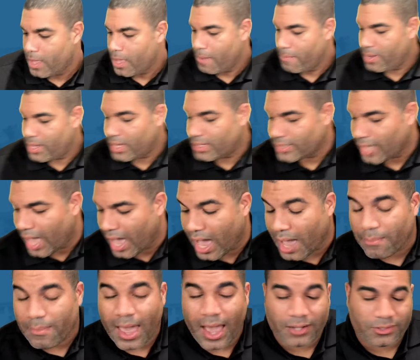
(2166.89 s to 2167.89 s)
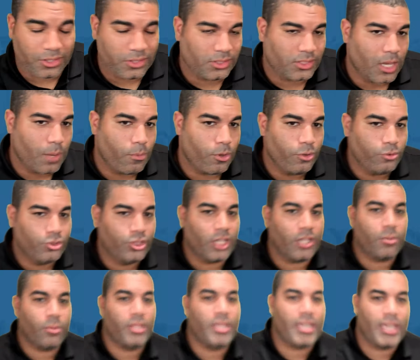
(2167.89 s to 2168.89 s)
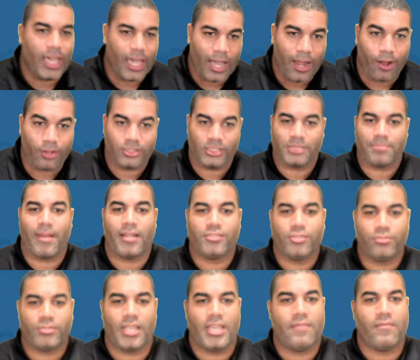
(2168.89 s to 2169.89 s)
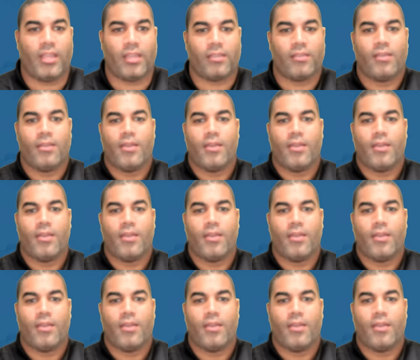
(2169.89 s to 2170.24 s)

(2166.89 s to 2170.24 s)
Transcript: Because I'm actually someone who genuinely cares. This is my Tuesday evening.